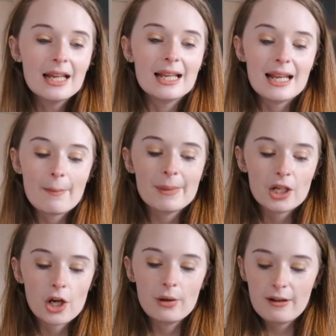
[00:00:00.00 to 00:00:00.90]
Let me
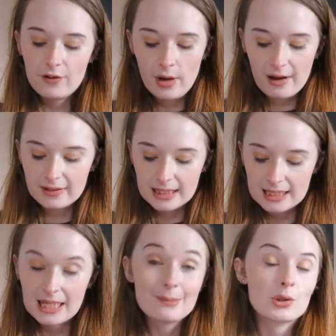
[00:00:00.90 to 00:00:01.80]
know if you have any
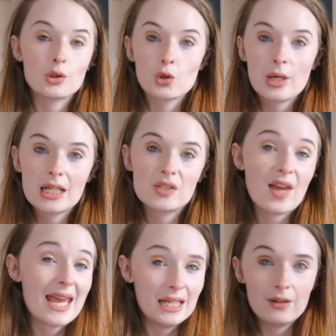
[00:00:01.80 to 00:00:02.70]
tips or tricks for
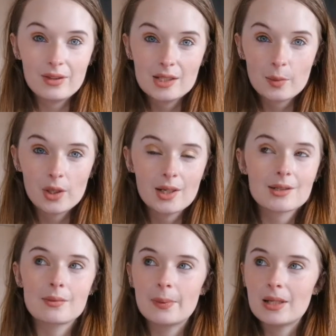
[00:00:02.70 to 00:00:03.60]
any of these
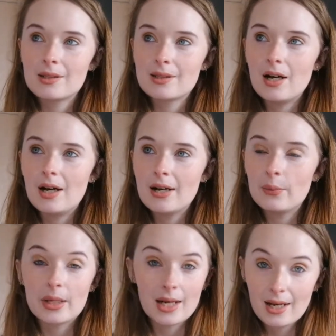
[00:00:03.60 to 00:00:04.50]
products because I
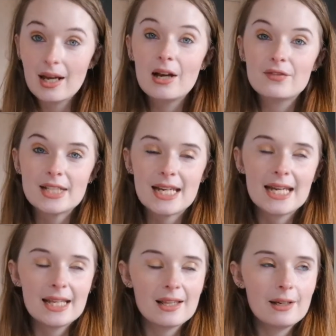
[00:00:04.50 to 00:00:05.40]
would love to
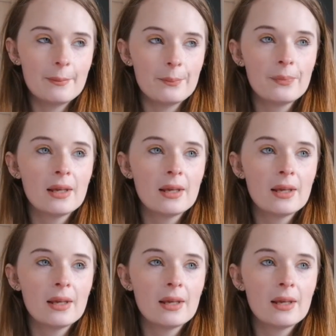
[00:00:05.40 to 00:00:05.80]
hear them.